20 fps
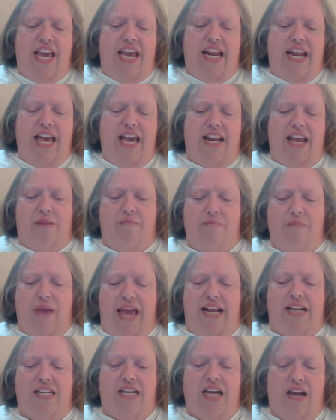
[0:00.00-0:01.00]
in it and
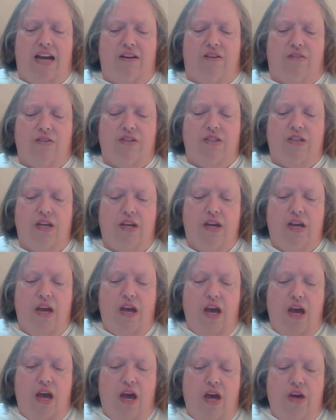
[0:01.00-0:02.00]
make tunnels
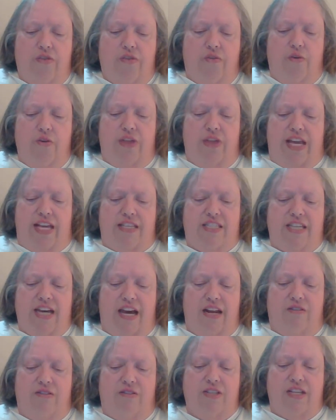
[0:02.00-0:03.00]
through these
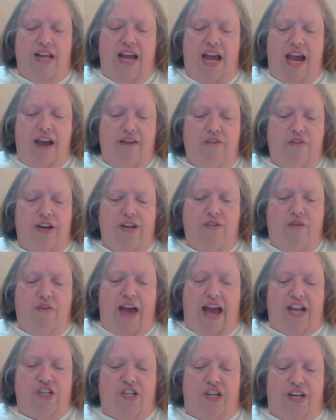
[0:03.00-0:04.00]
tunnels in every
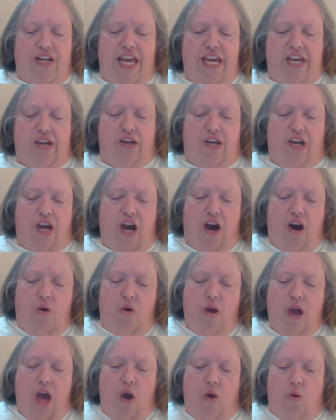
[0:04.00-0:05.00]
direction. He could
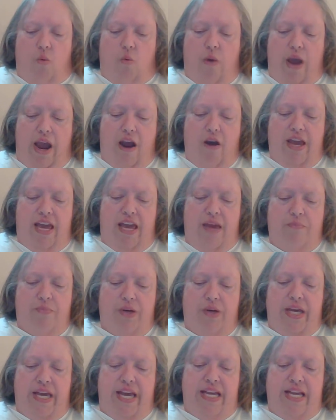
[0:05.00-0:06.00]
go where he
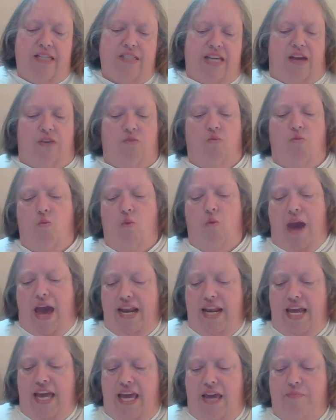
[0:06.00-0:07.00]
pleased and
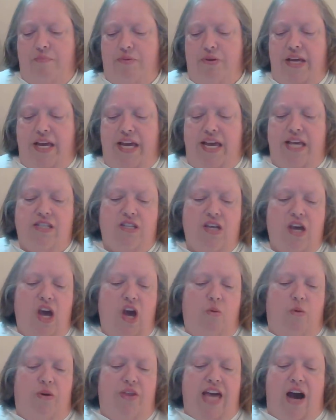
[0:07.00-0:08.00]
when he pleased
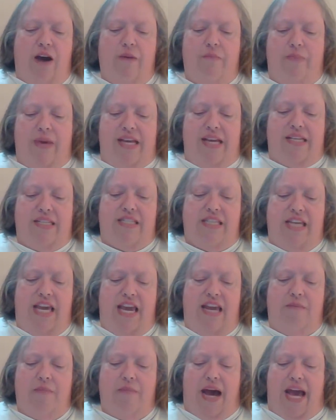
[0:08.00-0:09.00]
without being
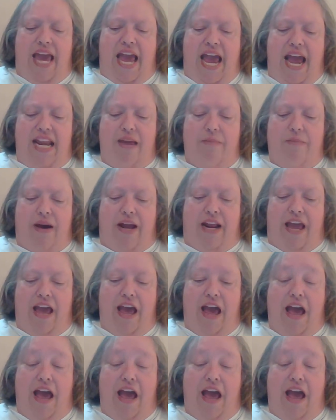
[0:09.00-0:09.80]
seen by anybody.